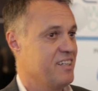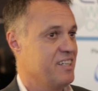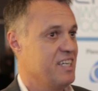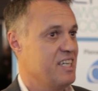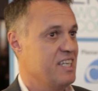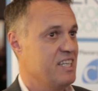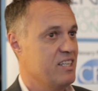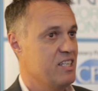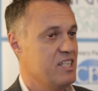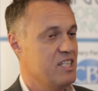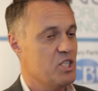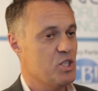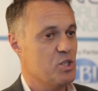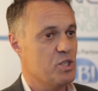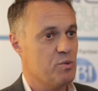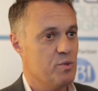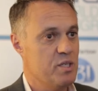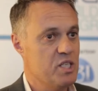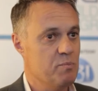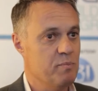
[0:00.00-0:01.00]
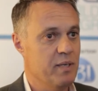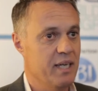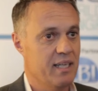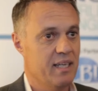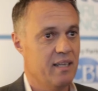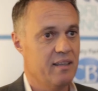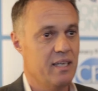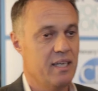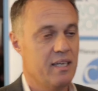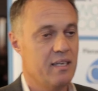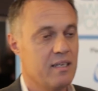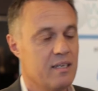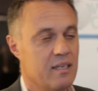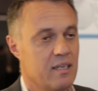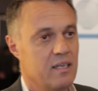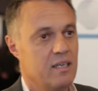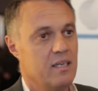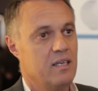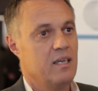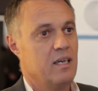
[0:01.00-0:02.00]
In this respect, I think
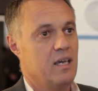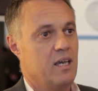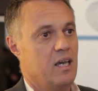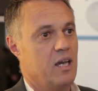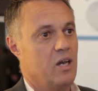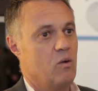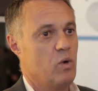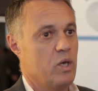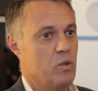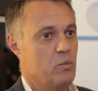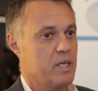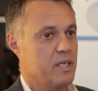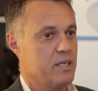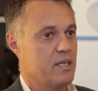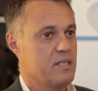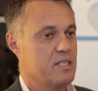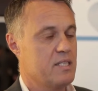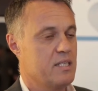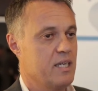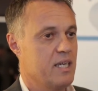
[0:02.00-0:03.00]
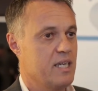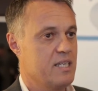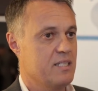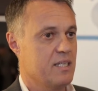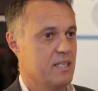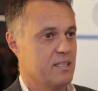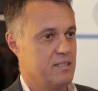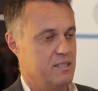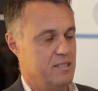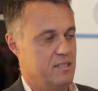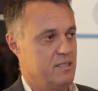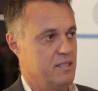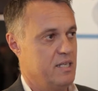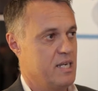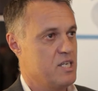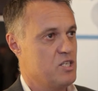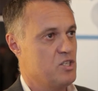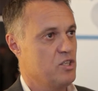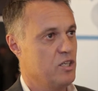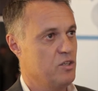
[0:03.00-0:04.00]
what we can say is that there
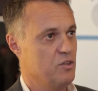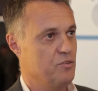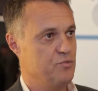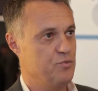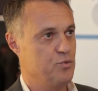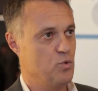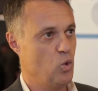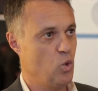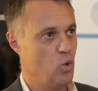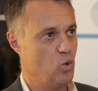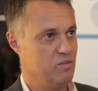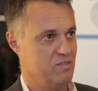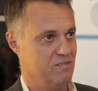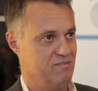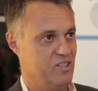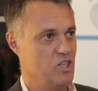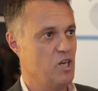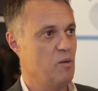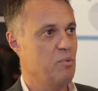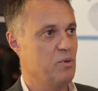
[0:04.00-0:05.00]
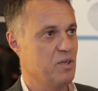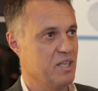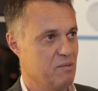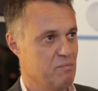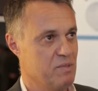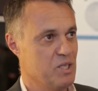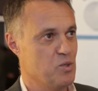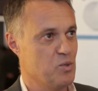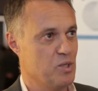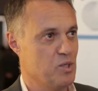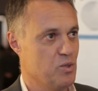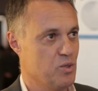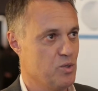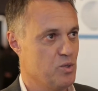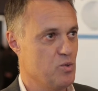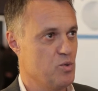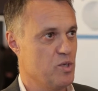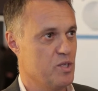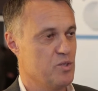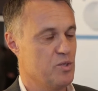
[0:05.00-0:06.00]
is not a full coupling between the
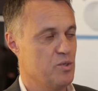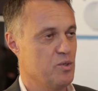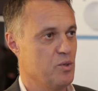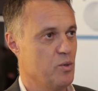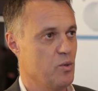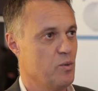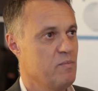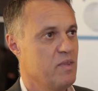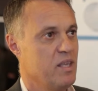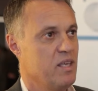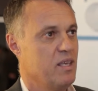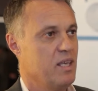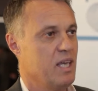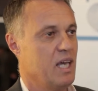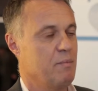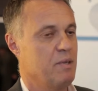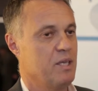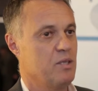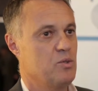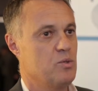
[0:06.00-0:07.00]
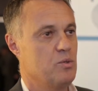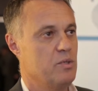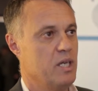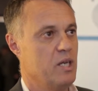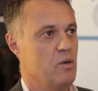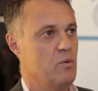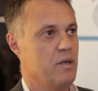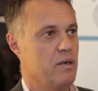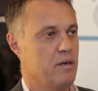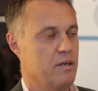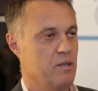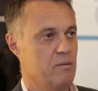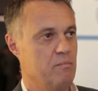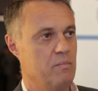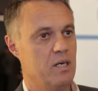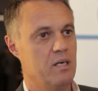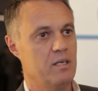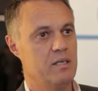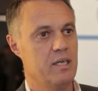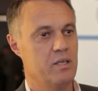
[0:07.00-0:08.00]
two, as you know. I mean, today we are in a
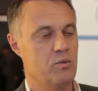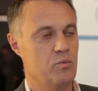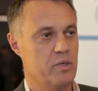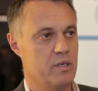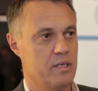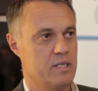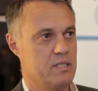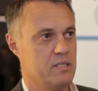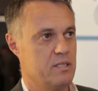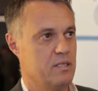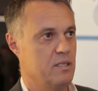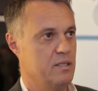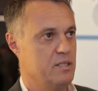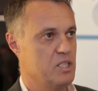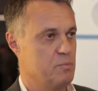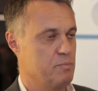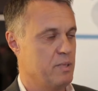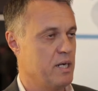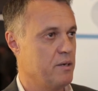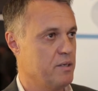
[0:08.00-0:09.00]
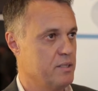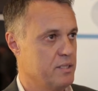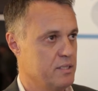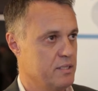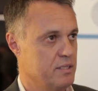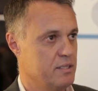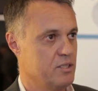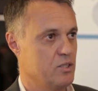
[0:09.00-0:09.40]
market where it's still disparity.